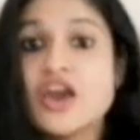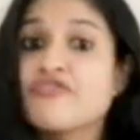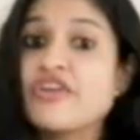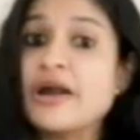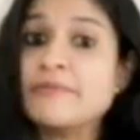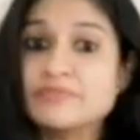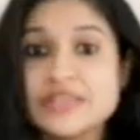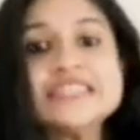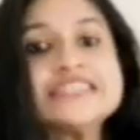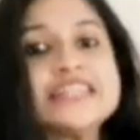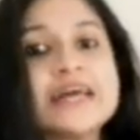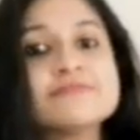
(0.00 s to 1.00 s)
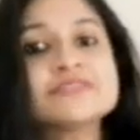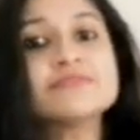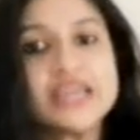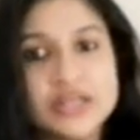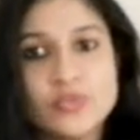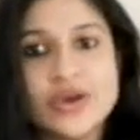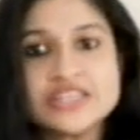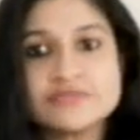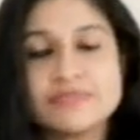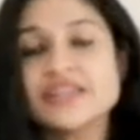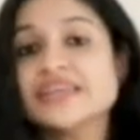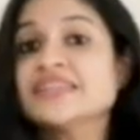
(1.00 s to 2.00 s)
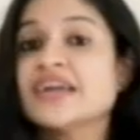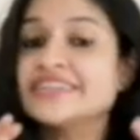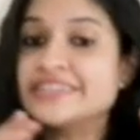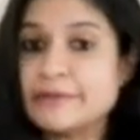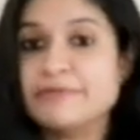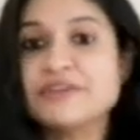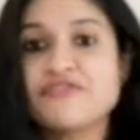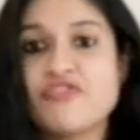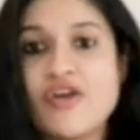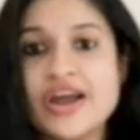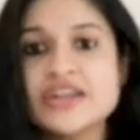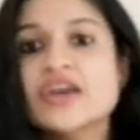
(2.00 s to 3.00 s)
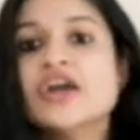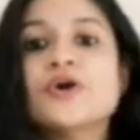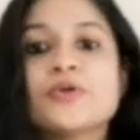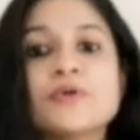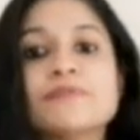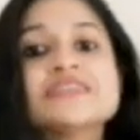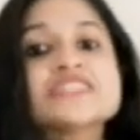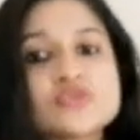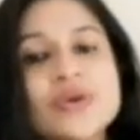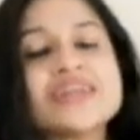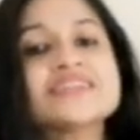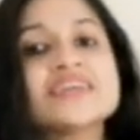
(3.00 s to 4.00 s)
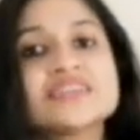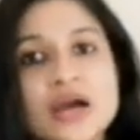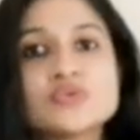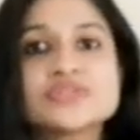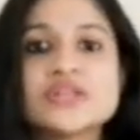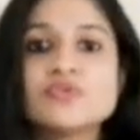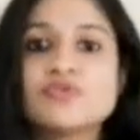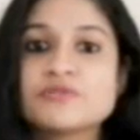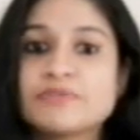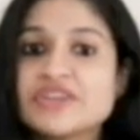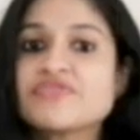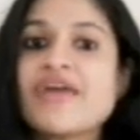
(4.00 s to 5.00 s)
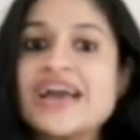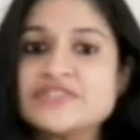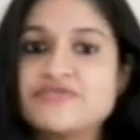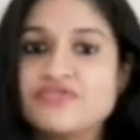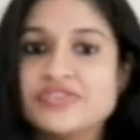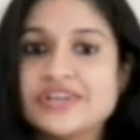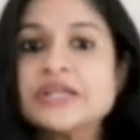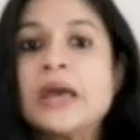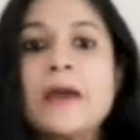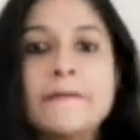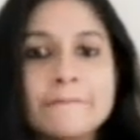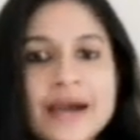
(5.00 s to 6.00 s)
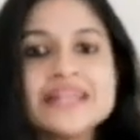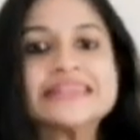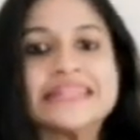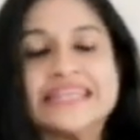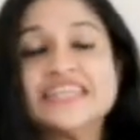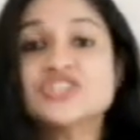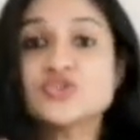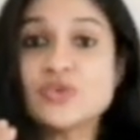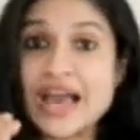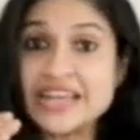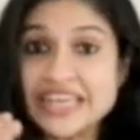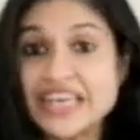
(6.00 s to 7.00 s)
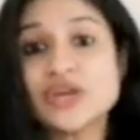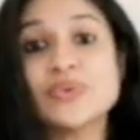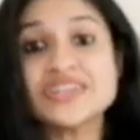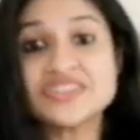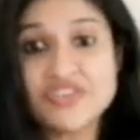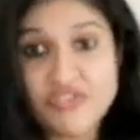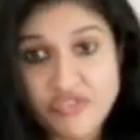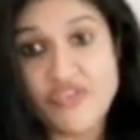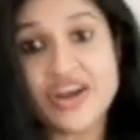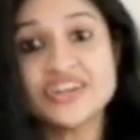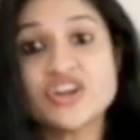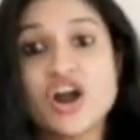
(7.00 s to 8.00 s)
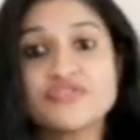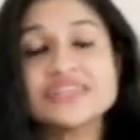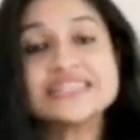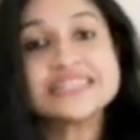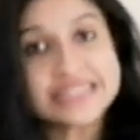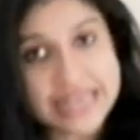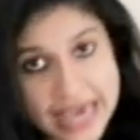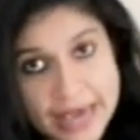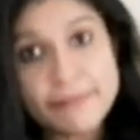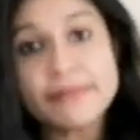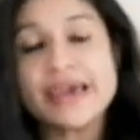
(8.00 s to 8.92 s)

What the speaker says: From this lump sum investment in a debit fund, rupees 20,000 would be transferred monthly to an equity fund of the same